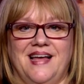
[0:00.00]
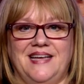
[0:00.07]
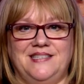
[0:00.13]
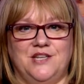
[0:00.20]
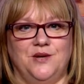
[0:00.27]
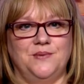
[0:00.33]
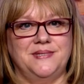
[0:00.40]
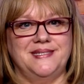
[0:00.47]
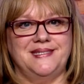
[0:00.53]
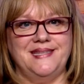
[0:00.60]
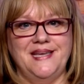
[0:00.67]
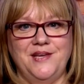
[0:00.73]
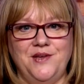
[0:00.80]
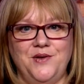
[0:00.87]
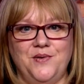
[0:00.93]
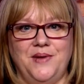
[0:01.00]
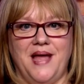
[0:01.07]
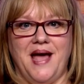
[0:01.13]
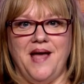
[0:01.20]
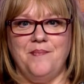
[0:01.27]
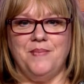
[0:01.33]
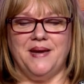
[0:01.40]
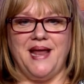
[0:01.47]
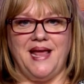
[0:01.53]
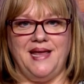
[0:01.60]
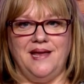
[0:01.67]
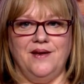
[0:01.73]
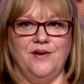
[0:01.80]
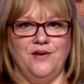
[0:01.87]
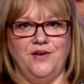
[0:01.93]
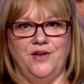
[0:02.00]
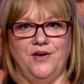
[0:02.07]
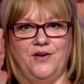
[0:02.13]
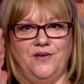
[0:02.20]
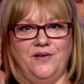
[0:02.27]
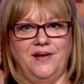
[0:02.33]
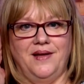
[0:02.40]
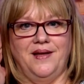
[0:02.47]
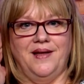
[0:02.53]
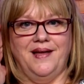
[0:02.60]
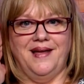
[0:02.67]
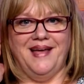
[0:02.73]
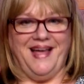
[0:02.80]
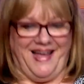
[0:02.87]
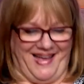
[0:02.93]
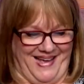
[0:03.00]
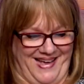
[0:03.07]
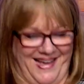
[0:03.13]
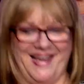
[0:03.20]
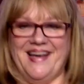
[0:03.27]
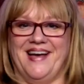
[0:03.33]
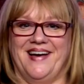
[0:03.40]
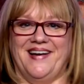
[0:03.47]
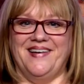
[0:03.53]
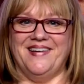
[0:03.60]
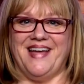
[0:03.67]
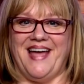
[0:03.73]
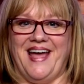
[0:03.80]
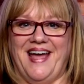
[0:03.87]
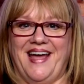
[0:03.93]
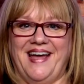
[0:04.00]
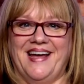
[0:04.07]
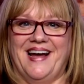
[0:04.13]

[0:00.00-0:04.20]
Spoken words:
I don't see you yet, but I hear you. Okay.